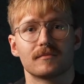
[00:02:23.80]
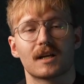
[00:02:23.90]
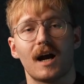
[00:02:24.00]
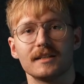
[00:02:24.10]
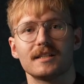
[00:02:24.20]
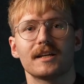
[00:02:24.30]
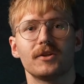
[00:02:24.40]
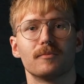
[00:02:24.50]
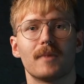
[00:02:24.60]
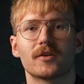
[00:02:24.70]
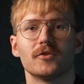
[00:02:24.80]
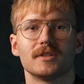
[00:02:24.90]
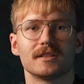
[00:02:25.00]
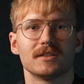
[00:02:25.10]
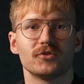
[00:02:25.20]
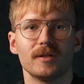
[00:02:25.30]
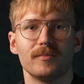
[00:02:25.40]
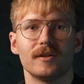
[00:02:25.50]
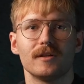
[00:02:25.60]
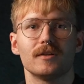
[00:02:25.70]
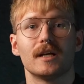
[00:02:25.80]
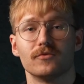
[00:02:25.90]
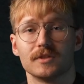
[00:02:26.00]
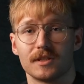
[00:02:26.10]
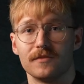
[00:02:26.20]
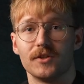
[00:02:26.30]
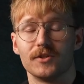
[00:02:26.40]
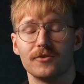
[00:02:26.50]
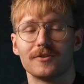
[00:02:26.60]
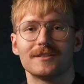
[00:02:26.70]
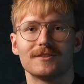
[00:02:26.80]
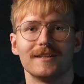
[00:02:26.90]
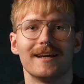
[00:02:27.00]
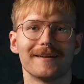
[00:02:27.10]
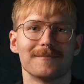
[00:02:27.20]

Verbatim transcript: Contact your MikroTik distributor and reserve your units today.